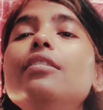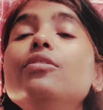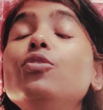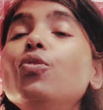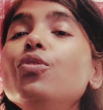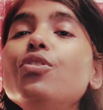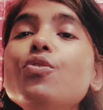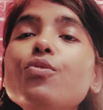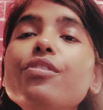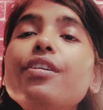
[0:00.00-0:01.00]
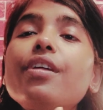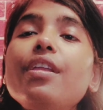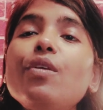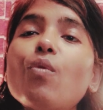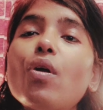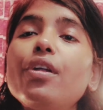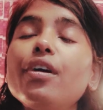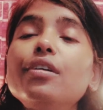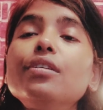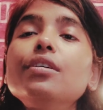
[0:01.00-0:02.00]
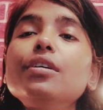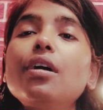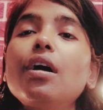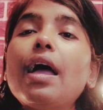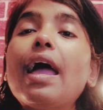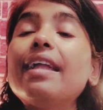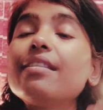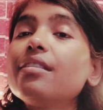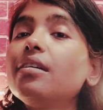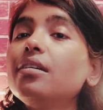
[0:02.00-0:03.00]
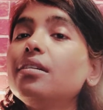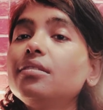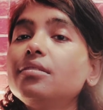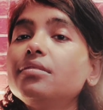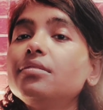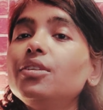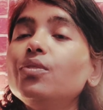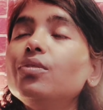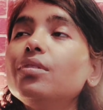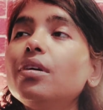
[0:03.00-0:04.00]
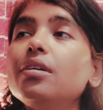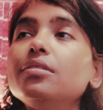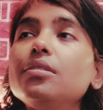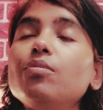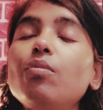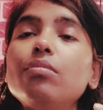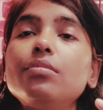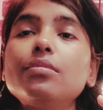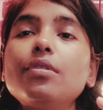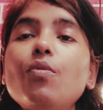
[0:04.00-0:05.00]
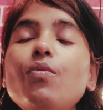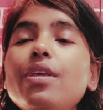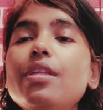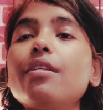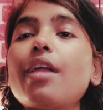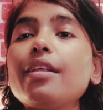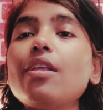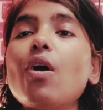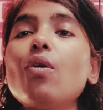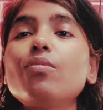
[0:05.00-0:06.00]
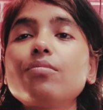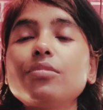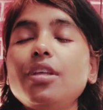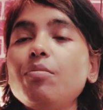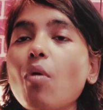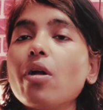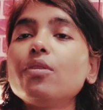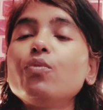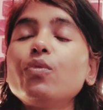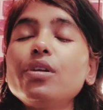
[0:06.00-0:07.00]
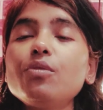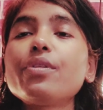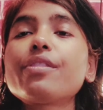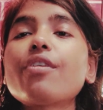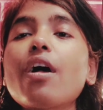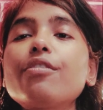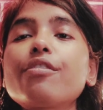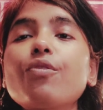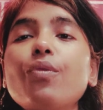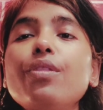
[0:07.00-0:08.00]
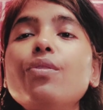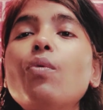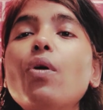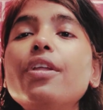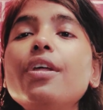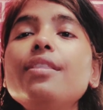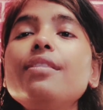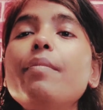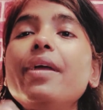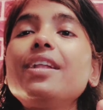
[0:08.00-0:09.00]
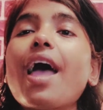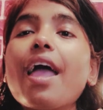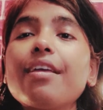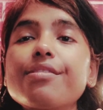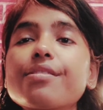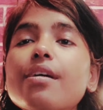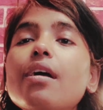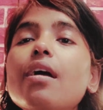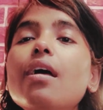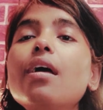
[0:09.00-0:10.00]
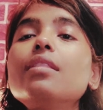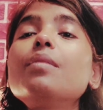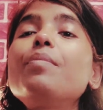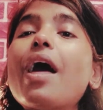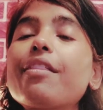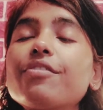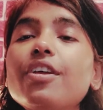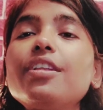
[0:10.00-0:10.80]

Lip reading: don't use the running water and the, you know, we right now in modern world, we start storing the water in the big tanks, the plastic